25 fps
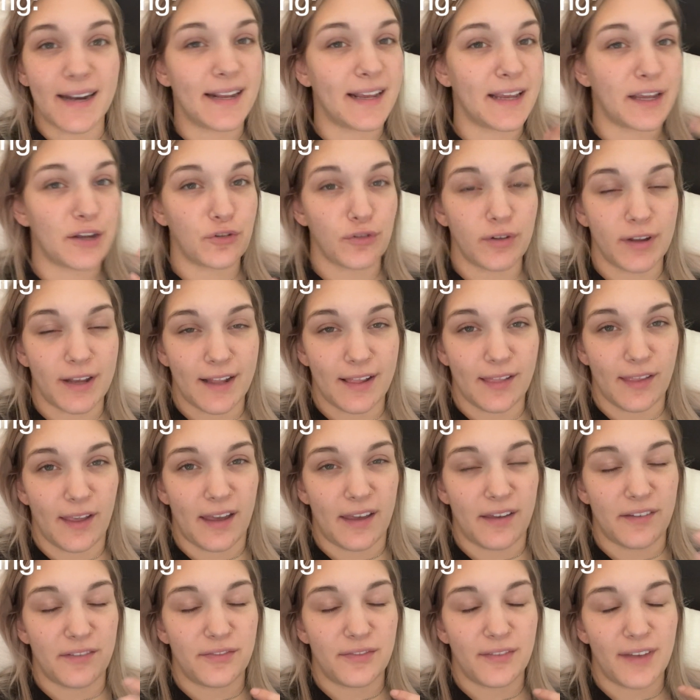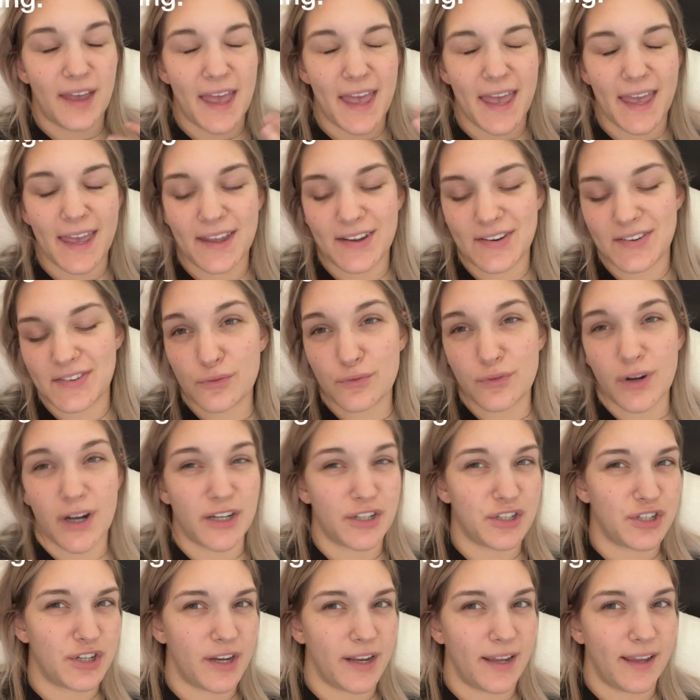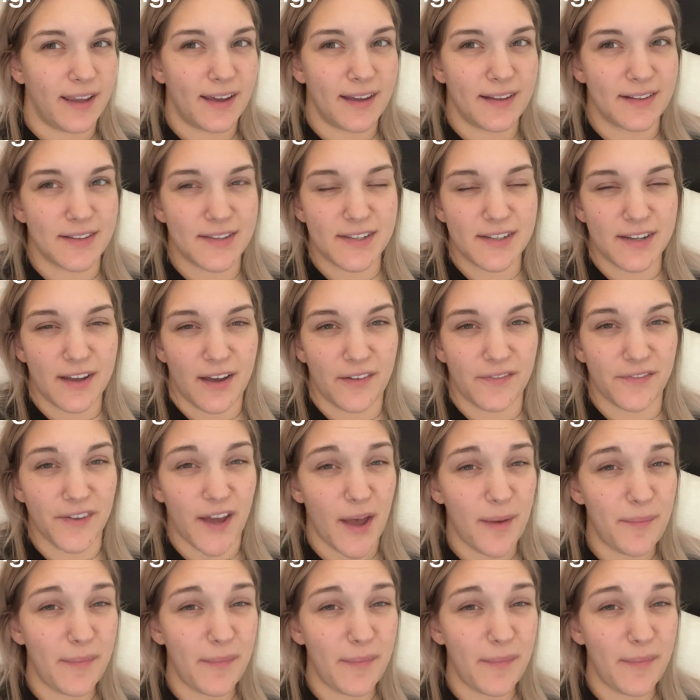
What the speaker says: and in Greek life and rushing and stuff.